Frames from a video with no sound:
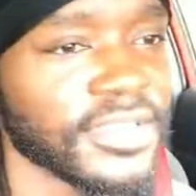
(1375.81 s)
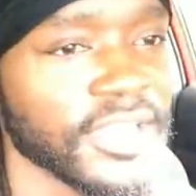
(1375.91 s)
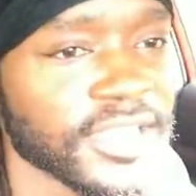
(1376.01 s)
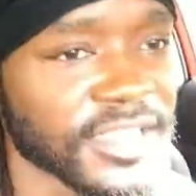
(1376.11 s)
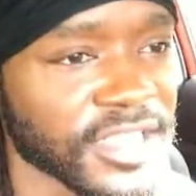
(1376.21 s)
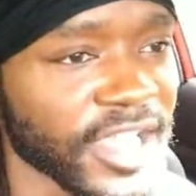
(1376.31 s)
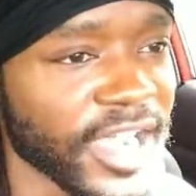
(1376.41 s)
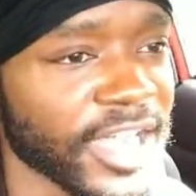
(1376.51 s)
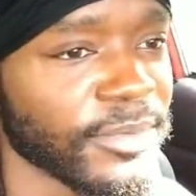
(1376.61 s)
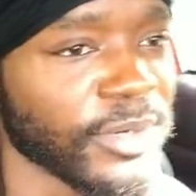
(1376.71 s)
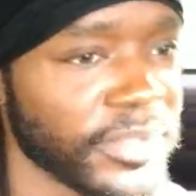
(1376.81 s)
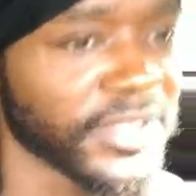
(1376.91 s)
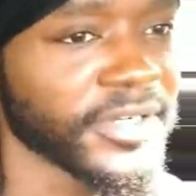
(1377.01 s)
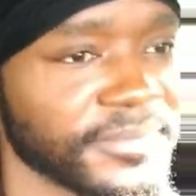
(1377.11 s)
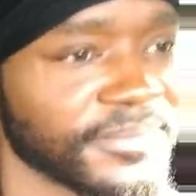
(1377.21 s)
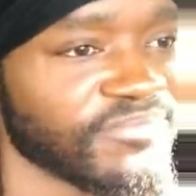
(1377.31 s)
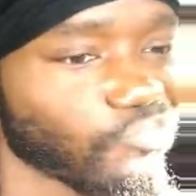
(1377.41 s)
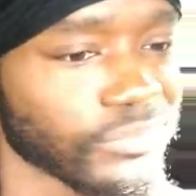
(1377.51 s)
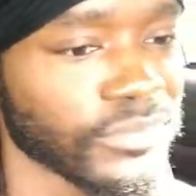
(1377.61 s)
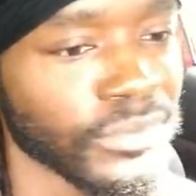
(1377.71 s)
Listen to your automobile.
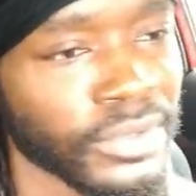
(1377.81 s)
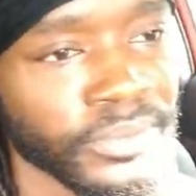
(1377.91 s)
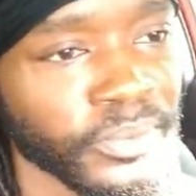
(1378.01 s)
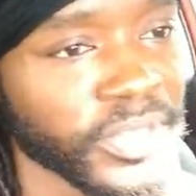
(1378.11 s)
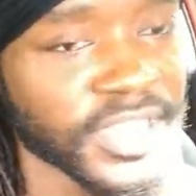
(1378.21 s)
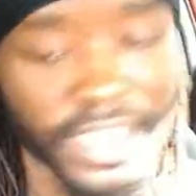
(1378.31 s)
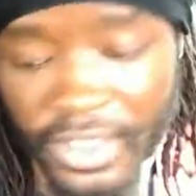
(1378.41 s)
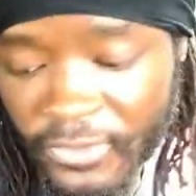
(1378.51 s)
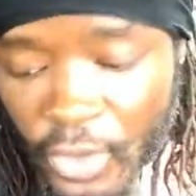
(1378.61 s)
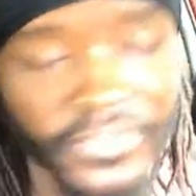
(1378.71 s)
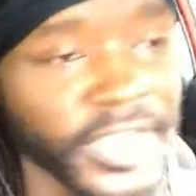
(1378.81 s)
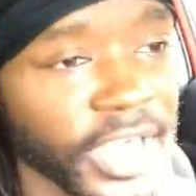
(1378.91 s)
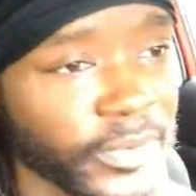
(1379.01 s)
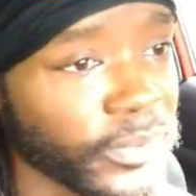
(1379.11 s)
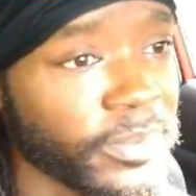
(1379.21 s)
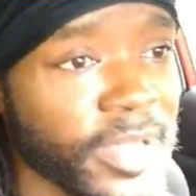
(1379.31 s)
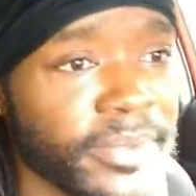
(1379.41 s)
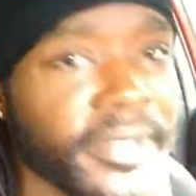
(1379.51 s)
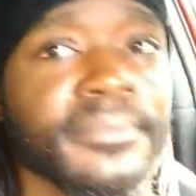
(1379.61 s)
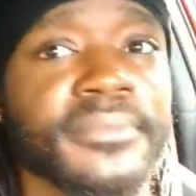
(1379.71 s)
We still in fourth gear,
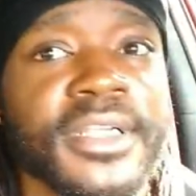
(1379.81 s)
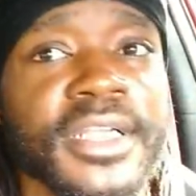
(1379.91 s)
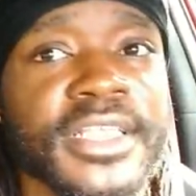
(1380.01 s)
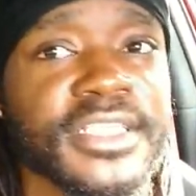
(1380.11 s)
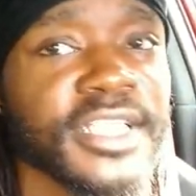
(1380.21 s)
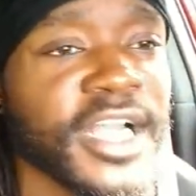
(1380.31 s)
remember? Listen to